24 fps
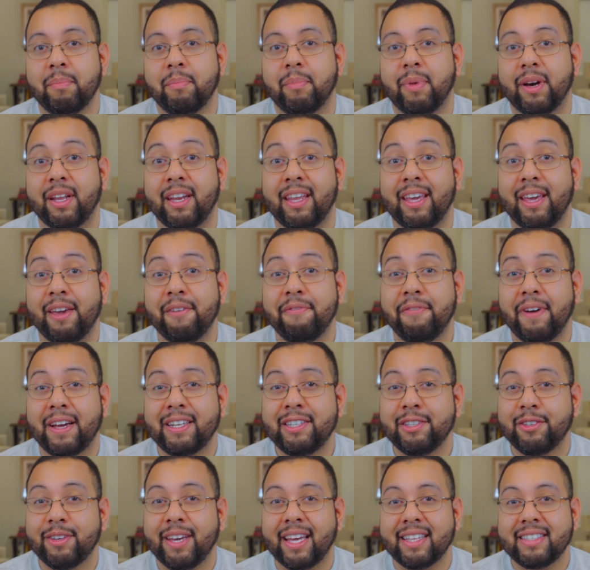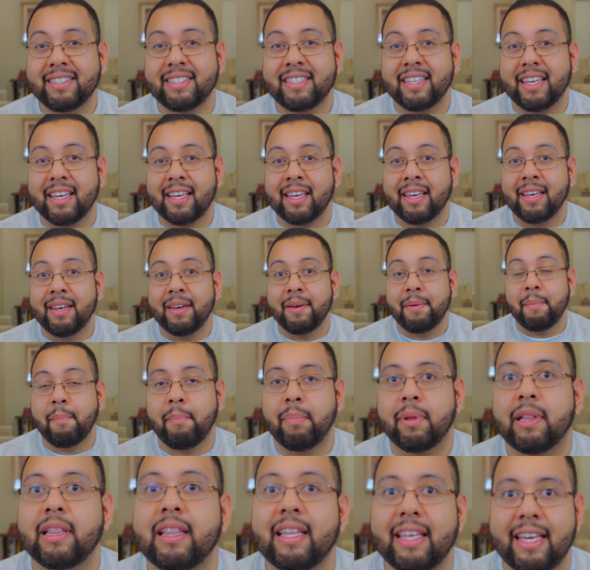But if I do get sick,
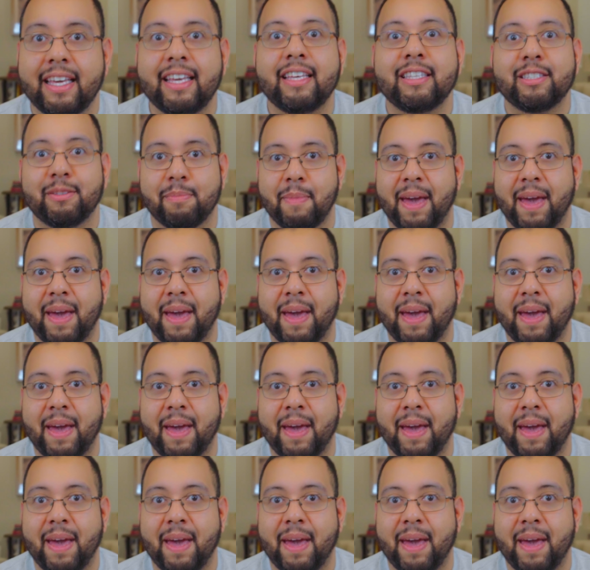please